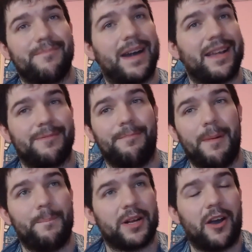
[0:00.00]

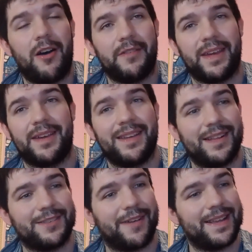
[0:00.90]
Bacalli.
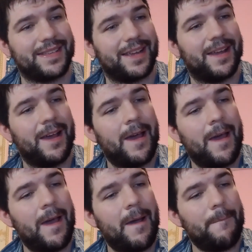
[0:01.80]
It's crazy.
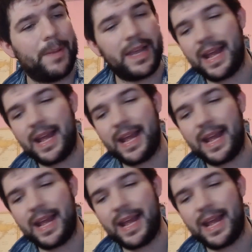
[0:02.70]
But